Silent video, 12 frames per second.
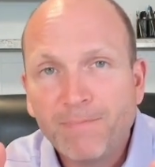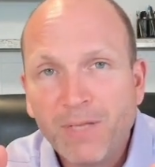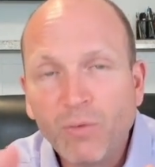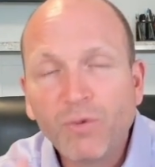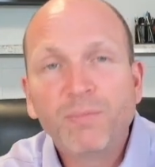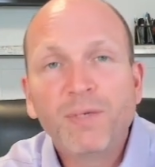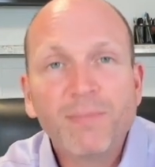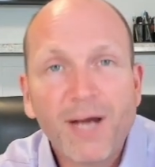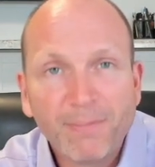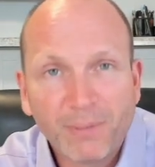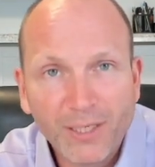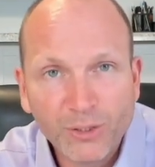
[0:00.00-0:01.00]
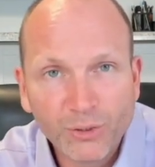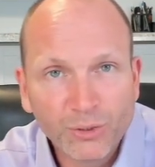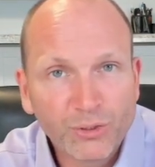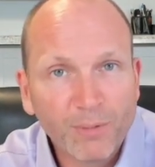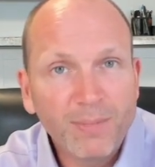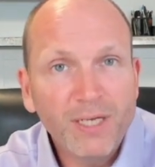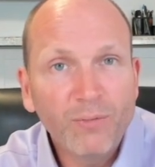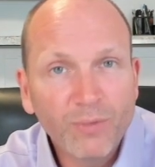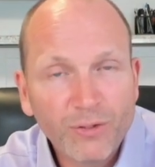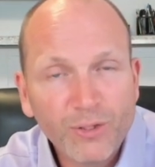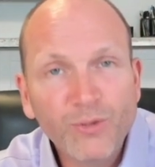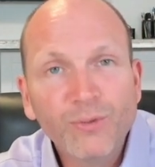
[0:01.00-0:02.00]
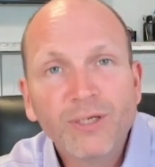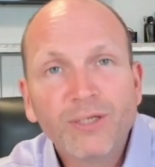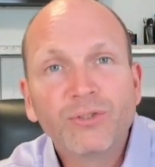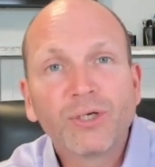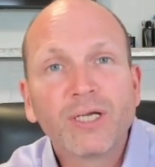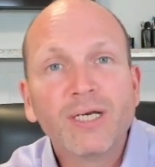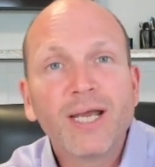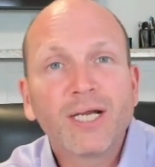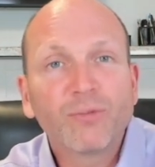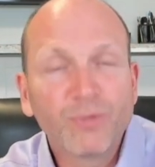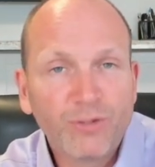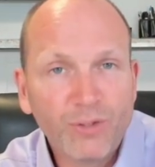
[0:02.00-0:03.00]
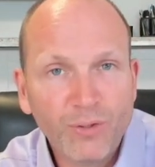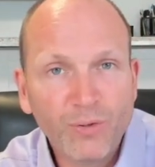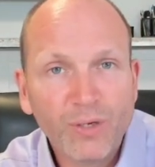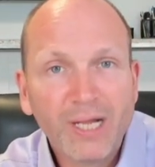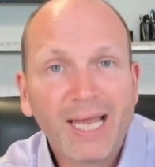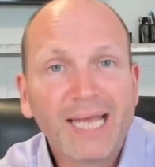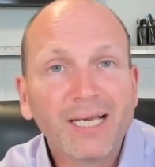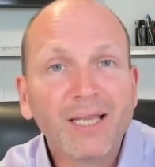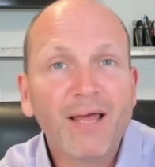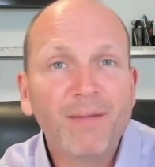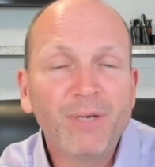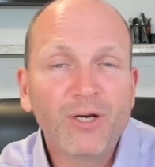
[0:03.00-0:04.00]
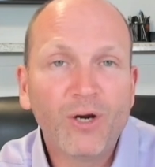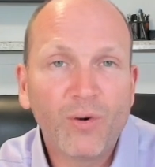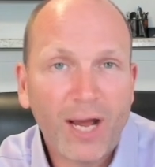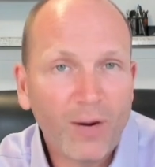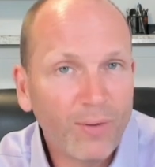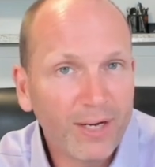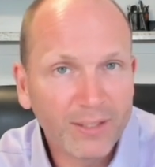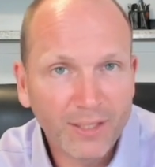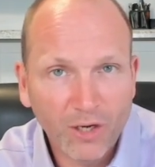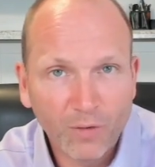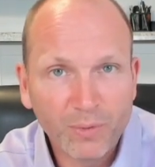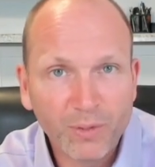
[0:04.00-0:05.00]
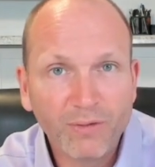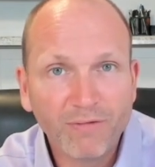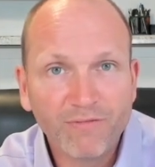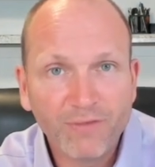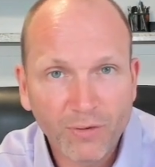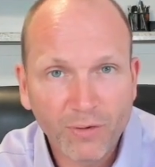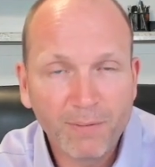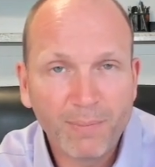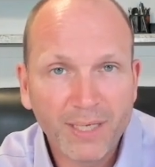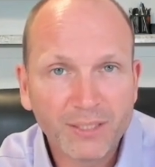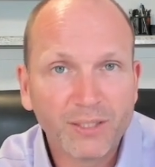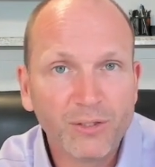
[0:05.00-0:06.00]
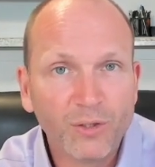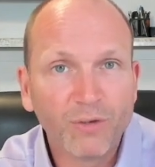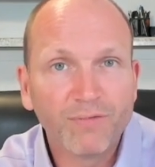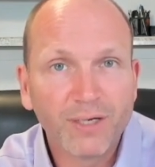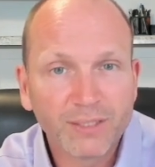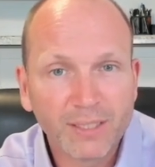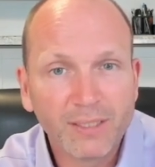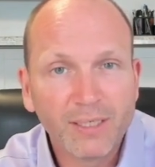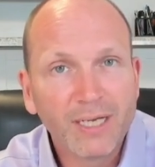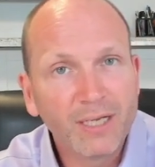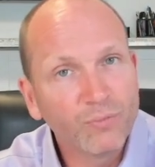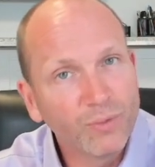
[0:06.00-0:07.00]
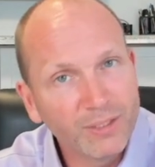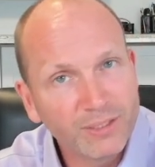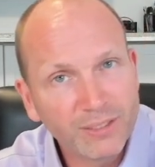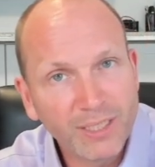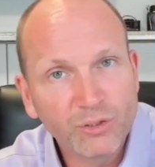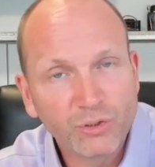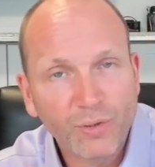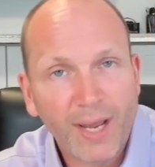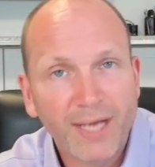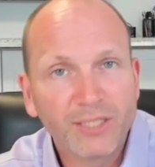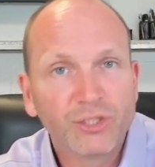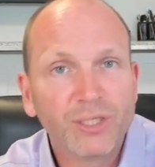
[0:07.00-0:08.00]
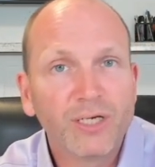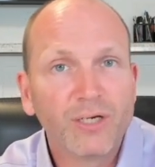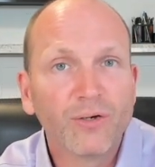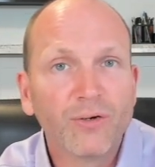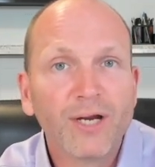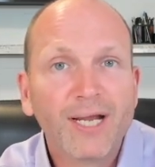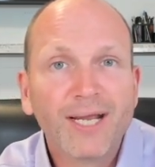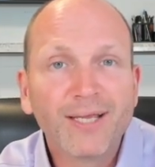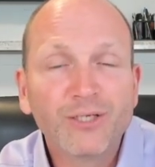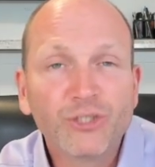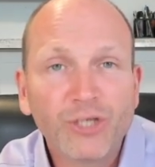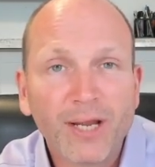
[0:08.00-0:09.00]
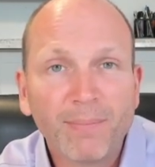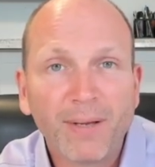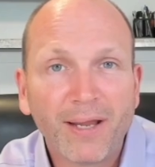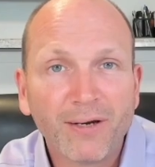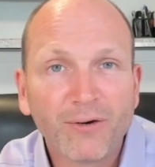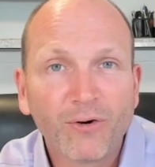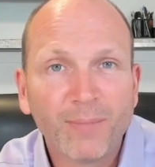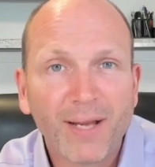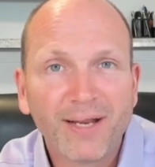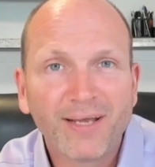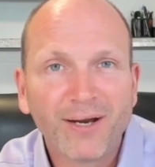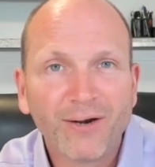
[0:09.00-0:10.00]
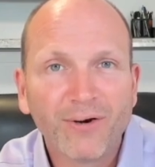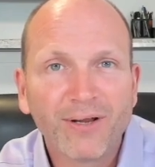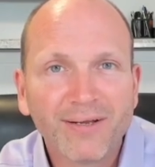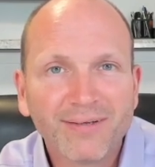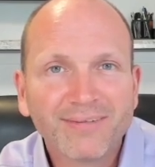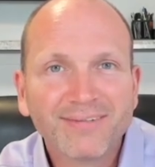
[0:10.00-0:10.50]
it would be my pleasure to meet with you, to connect with you, and let me know how I could help you the very best in your investing in real estate strategy here in the Champaign Urbana area.